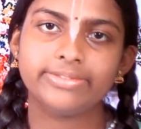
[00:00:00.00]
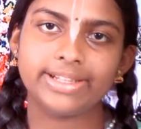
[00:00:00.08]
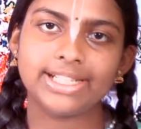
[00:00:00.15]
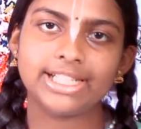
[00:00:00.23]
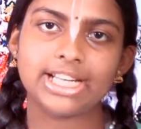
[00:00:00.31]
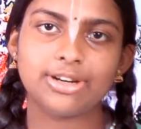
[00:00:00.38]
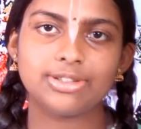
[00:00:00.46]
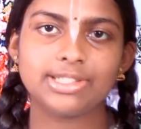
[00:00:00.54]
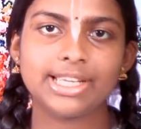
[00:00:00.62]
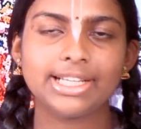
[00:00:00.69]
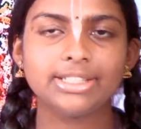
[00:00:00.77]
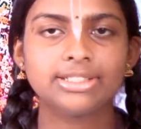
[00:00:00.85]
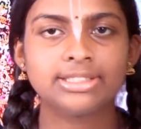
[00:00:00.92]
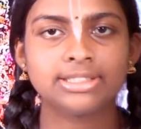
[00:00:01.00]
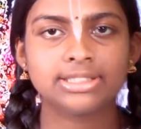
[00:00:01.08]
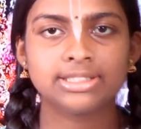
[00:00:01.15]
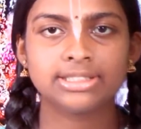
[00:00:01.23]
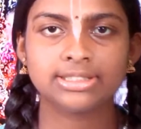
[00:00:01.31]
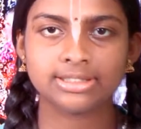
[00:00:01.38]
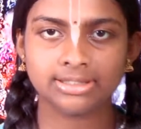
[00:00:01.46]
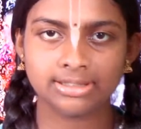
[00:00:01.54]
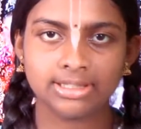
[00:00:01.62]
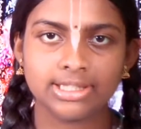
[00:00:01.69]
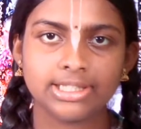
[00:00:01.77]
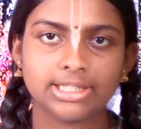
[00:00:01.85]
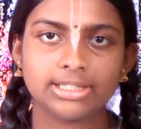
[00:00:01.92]
went outside in
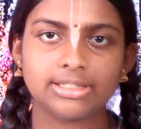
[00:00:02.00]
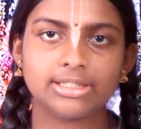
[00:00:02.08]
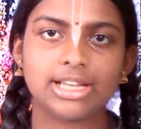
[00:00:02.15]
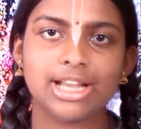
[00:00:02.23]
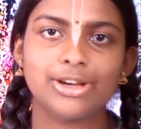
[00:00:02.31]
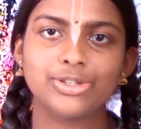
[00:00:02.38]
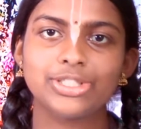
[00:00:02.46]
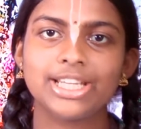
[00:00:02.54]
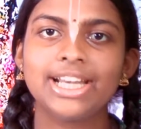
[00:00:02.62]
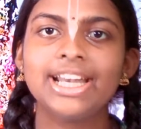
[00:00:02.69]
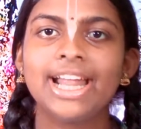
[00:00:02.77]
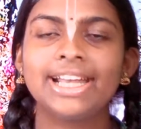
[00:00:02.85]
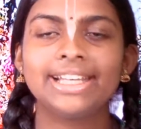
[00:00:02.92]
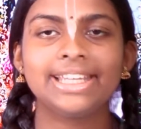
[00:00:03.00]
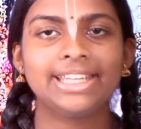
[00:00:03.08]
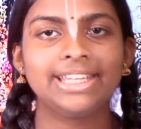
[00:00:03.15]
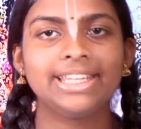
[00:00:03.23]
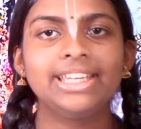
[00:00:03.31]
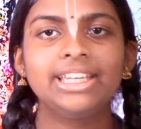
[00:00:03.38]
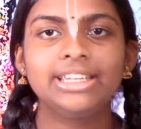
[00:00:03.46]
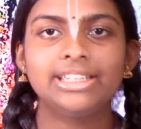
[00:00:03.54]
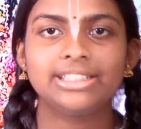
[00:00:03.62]
the uh, cowshed and they